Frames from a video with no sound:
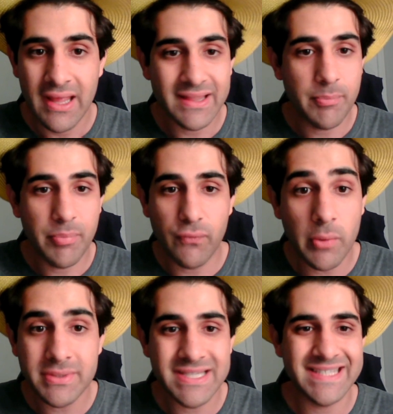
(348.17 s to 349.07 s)
the
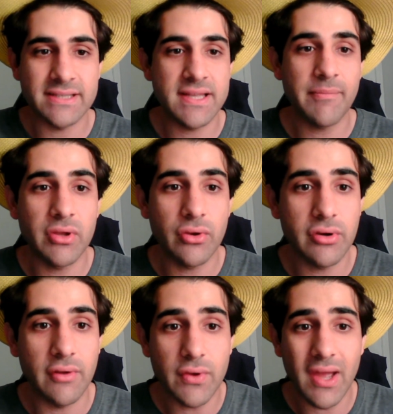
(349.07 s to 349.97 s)
performances has not been good
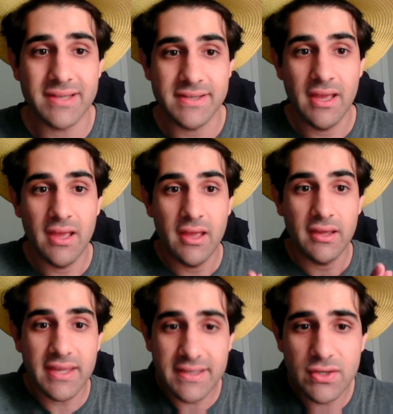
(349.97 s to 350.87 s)
enough. You guys,
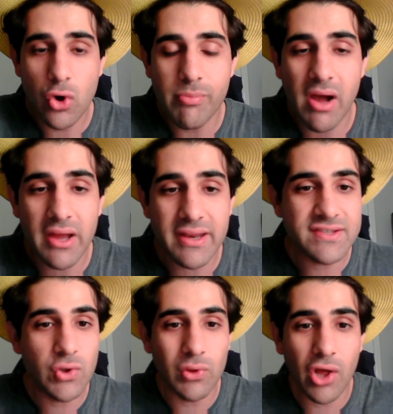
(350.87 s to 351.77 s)
Kingsley Coman is
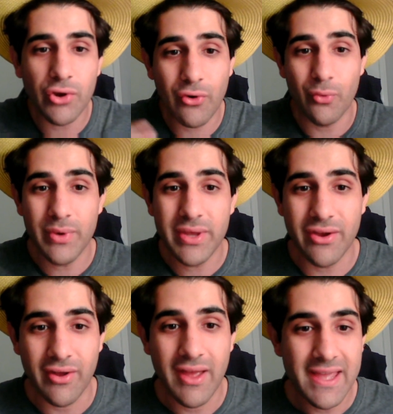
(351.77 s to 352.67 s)
no longer a
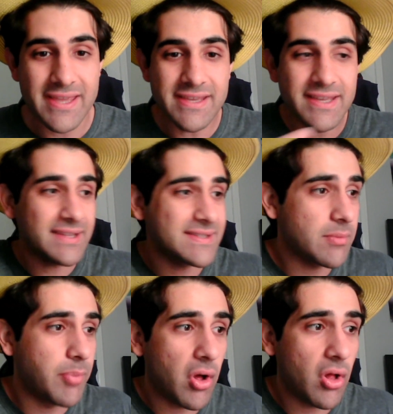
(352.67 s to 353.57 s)
winger. He gets the
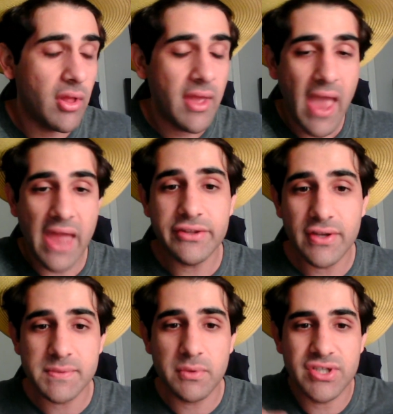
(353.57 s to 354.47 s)
ball and he
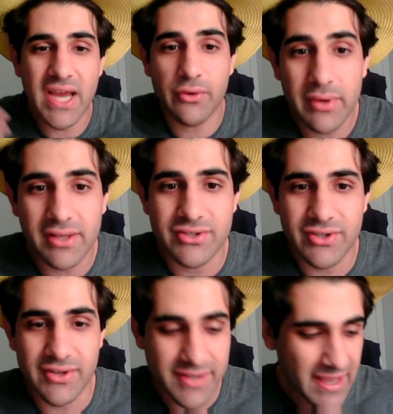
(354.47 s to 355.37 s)
does what Jack Grealish
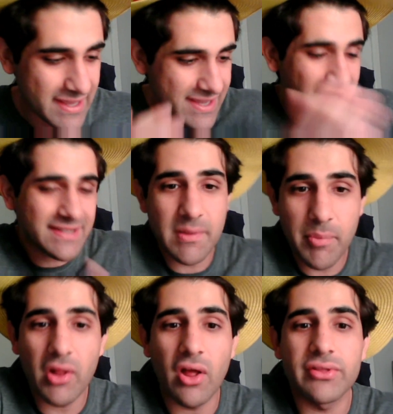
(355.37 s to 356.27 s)
does. He gets the
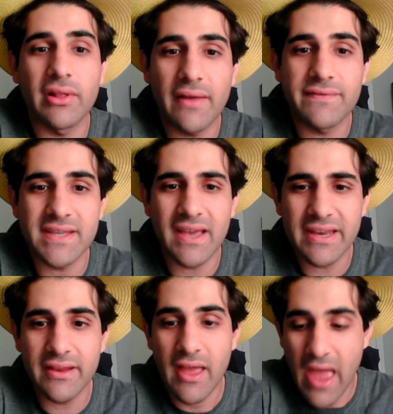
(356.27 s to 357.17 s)
ball on the left side
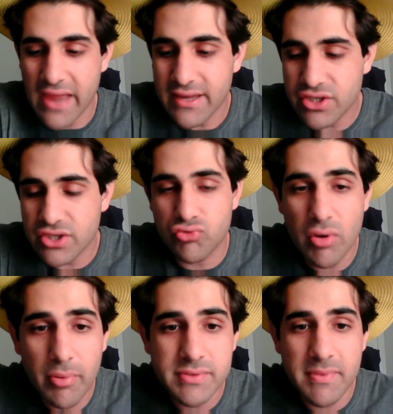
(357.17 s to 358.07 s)
and he just
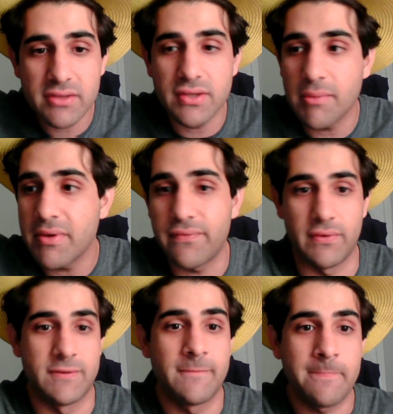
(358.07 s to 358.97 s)
dribbles to the midfield.